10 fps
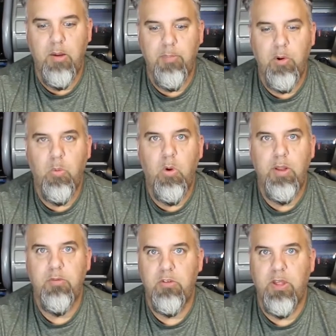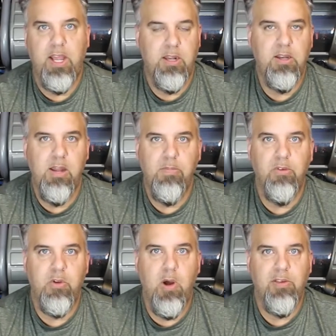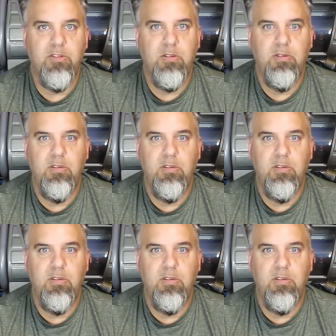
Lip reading: per one, so that I can keep those costs